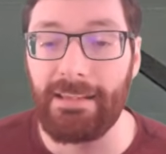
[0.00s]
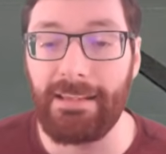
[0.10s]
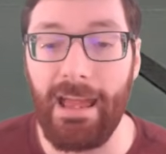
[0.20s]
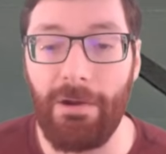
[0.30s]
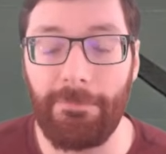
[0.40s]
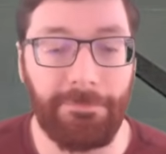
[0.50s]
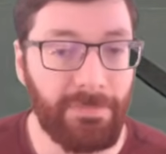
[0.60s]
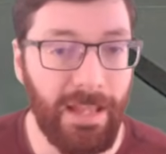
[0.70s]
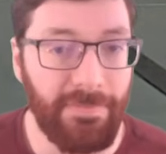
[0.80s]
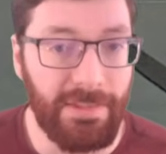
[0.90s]
Now,
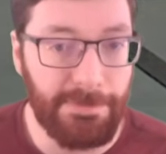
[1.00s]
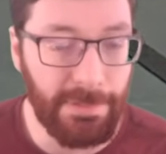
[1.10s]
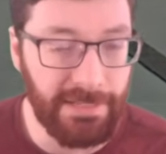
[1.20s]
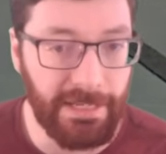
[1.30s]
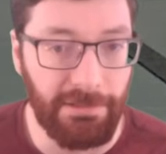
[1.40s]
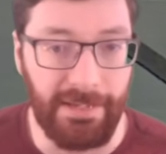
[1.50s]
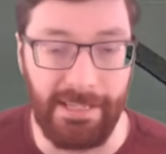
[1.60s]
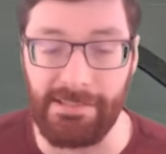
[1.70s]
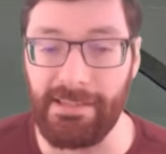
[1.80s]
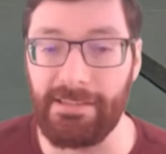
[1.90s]
in this particular
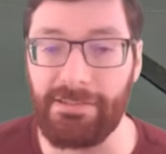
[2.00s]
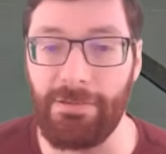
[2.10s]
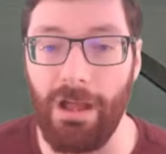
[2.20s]
instance,